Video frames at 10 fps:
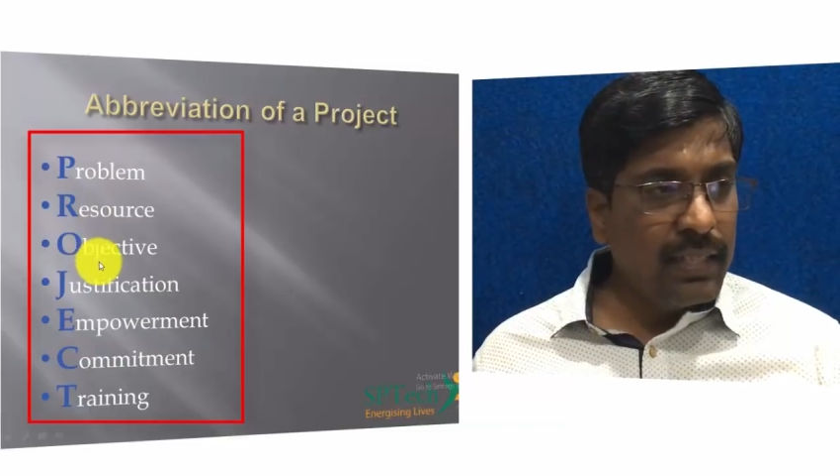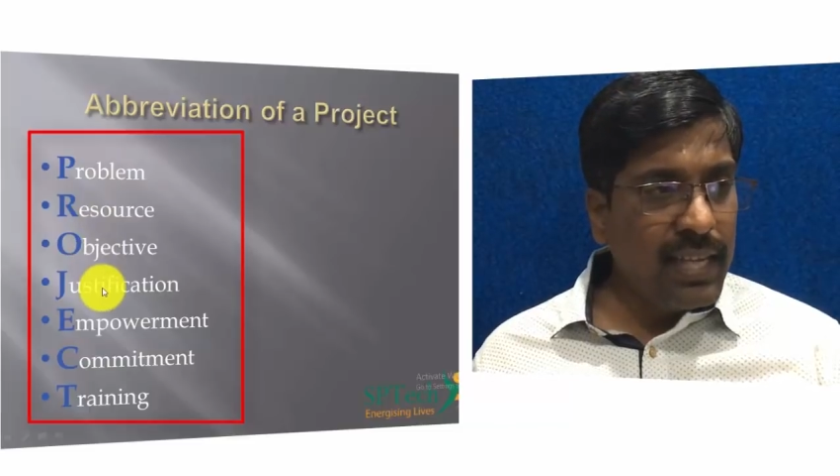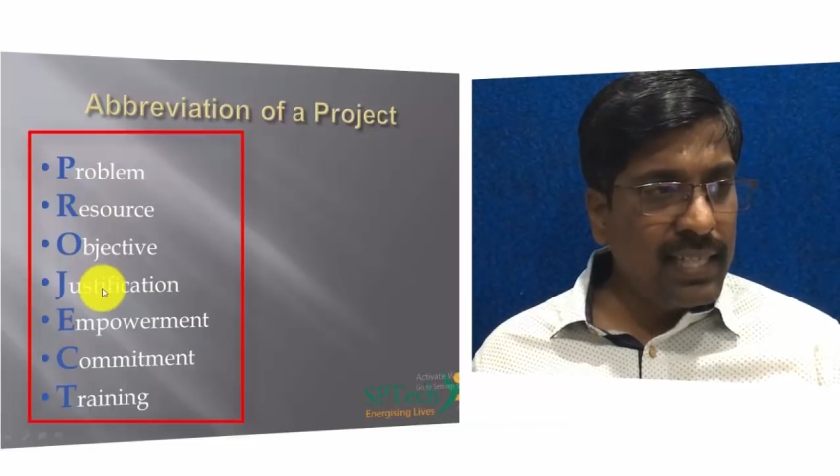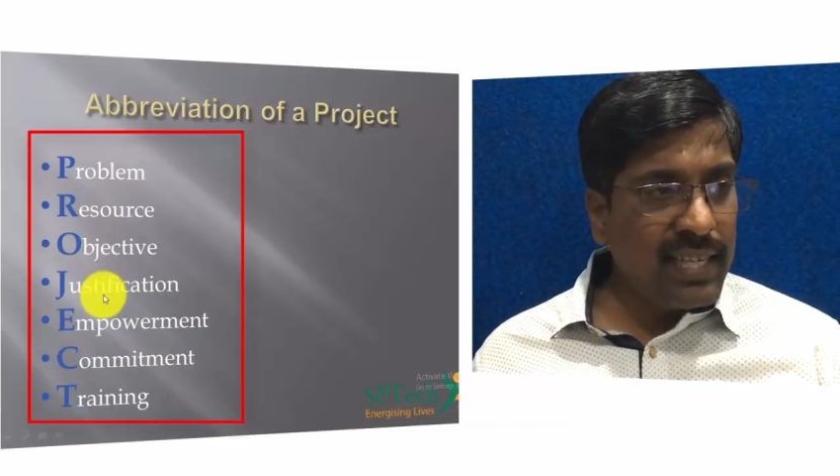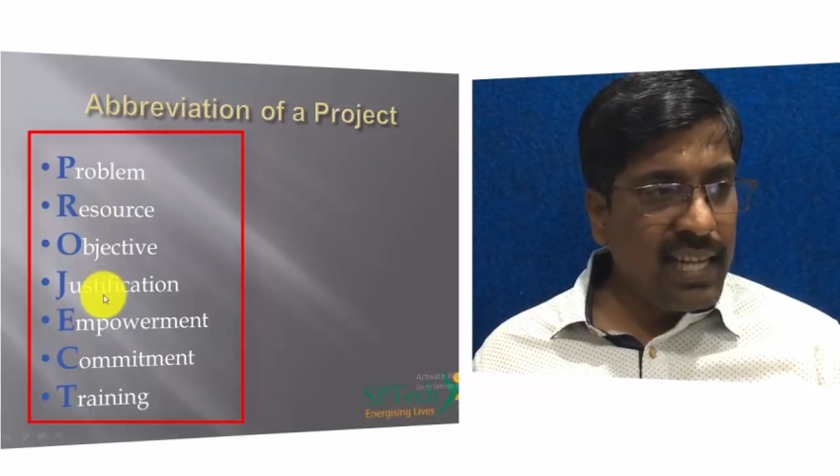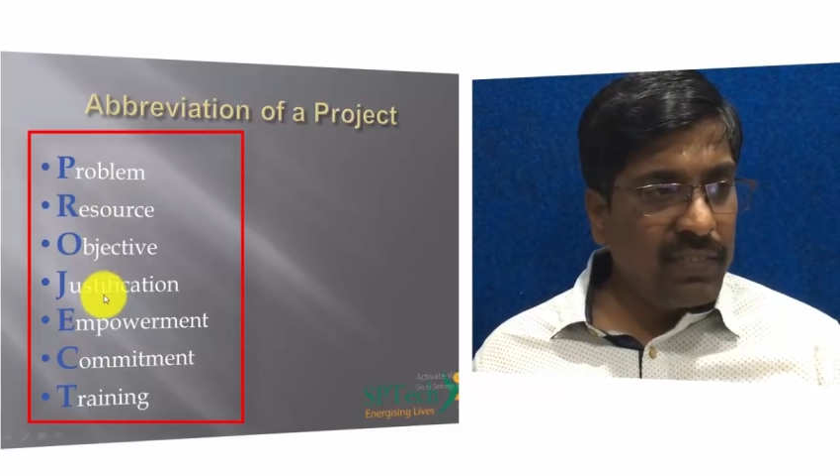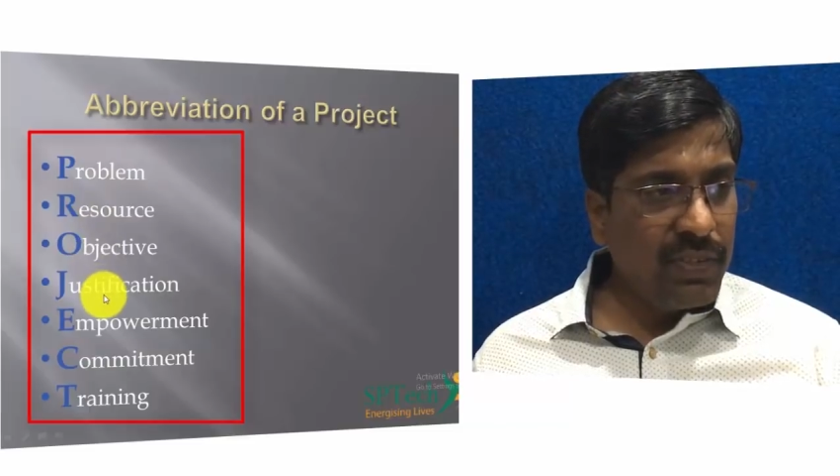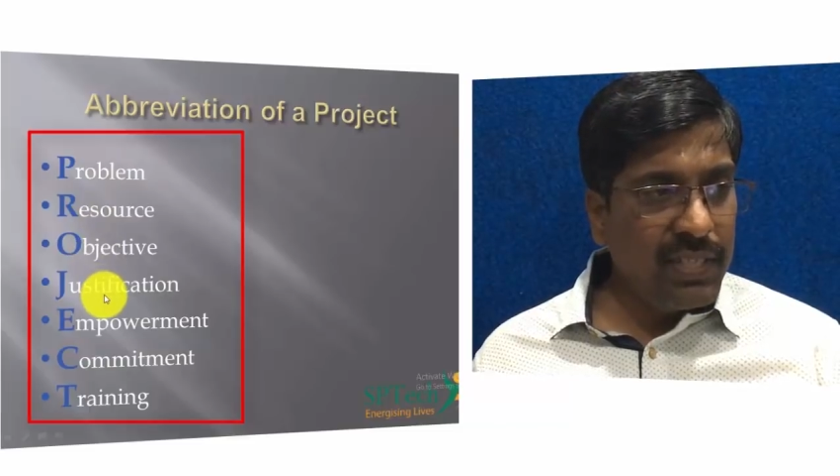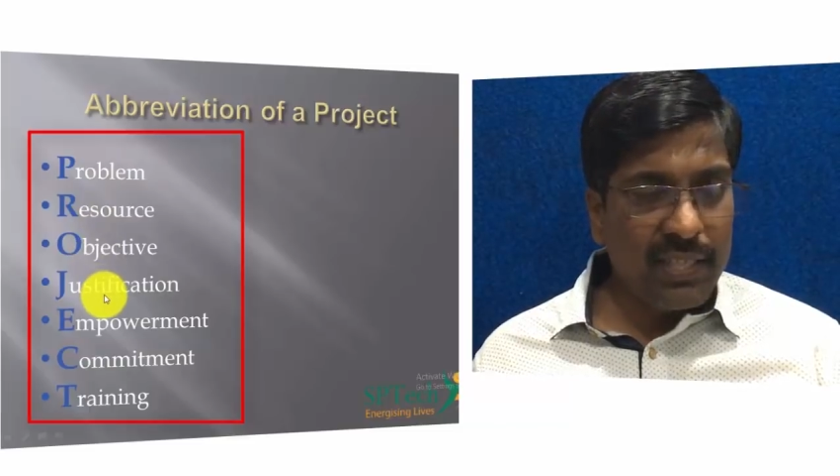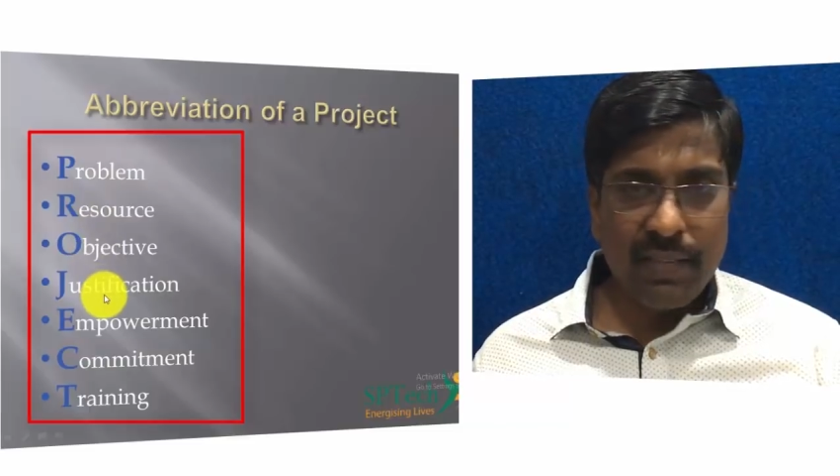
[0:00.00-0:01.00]
J stands
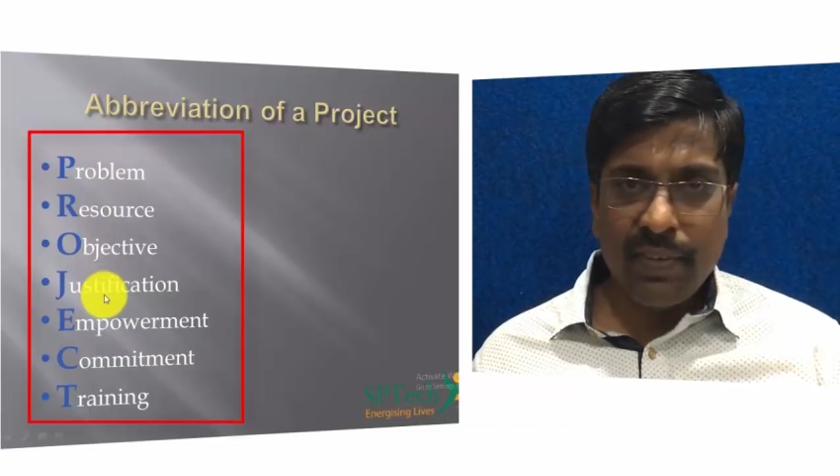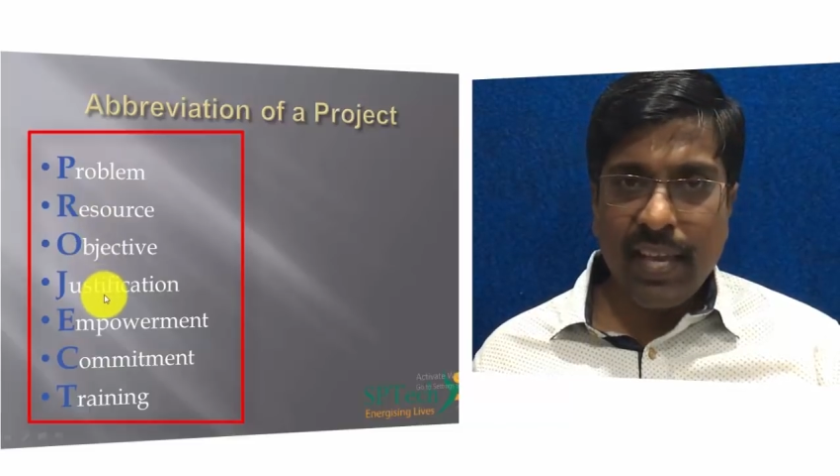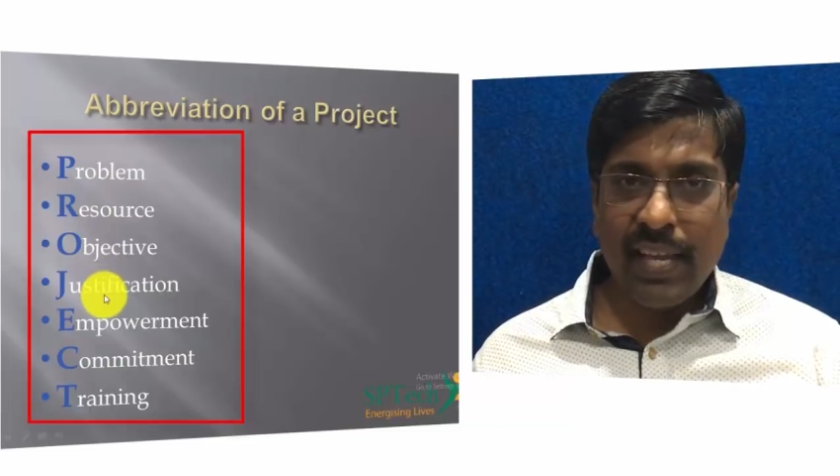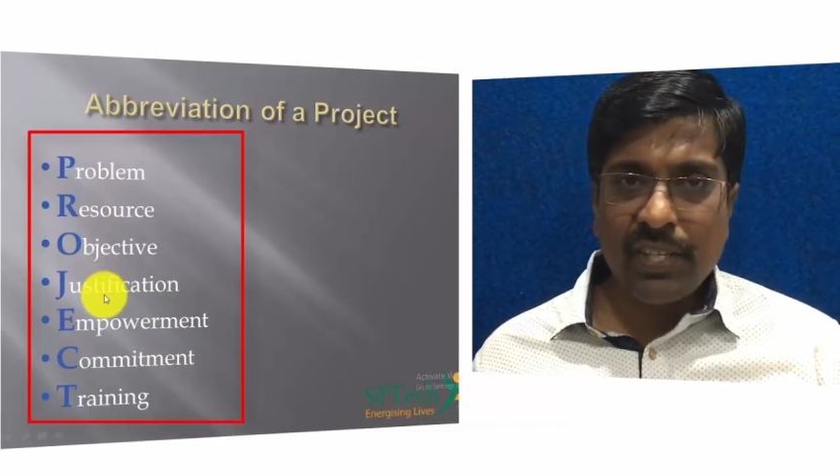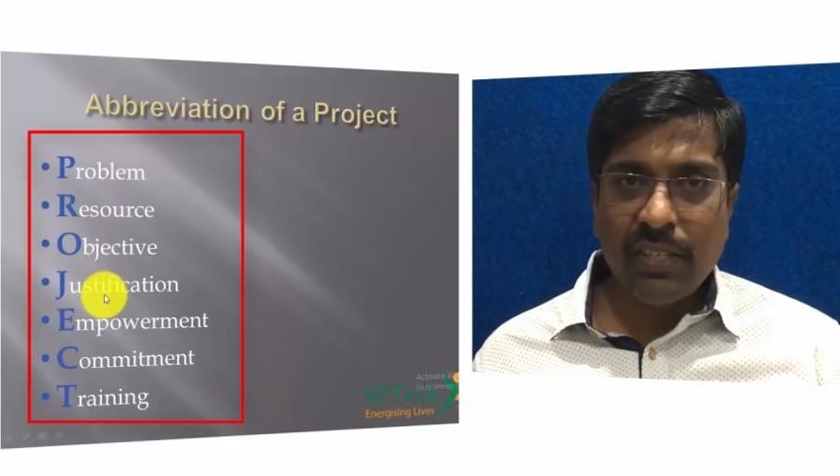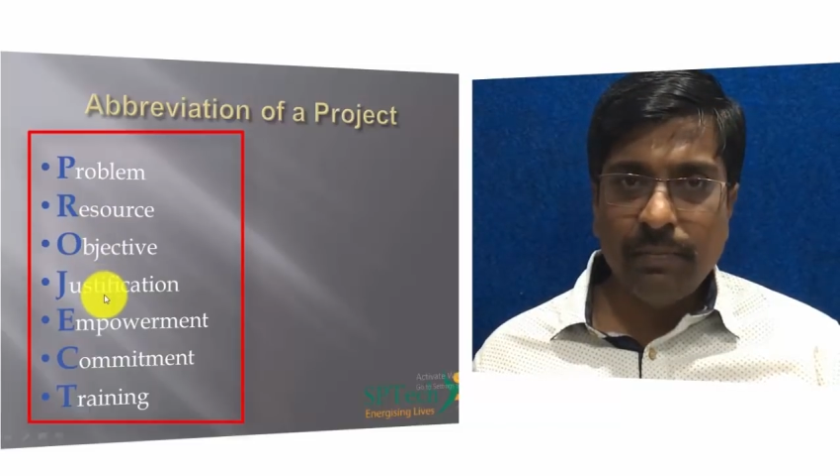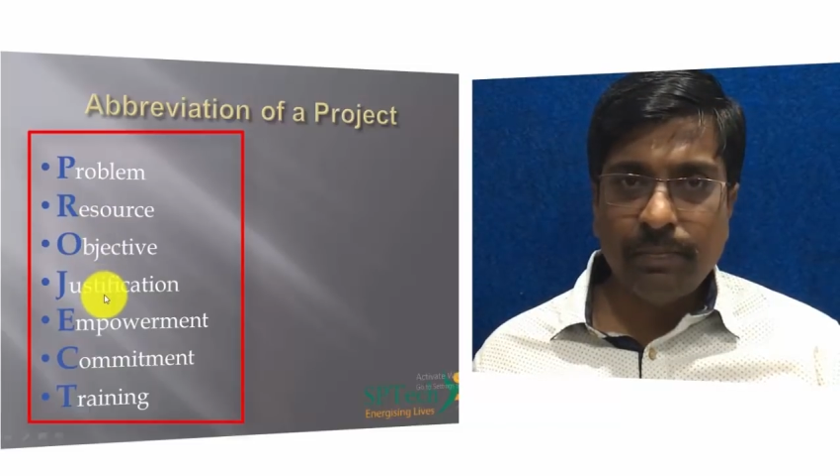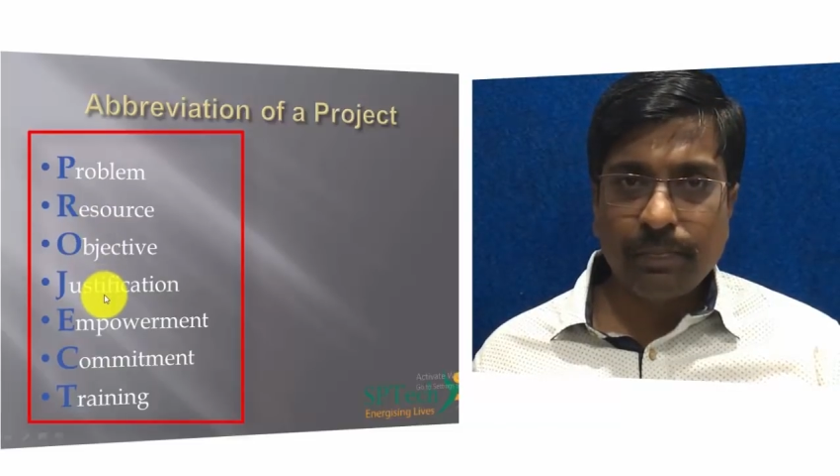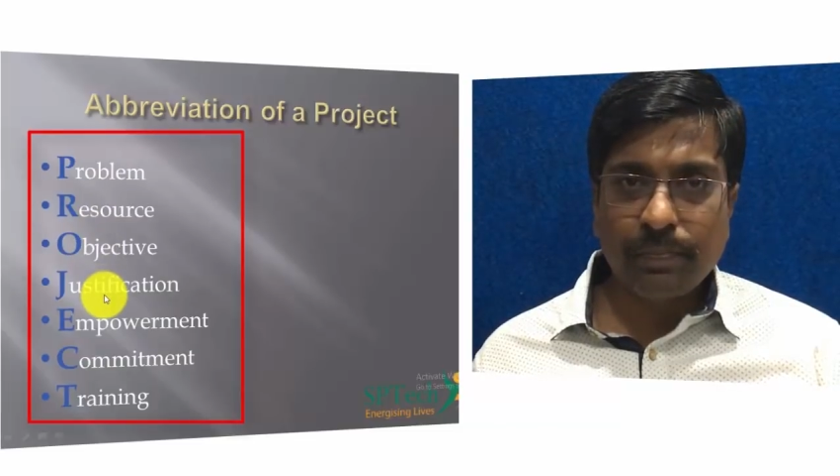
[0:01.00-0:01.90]
for justification,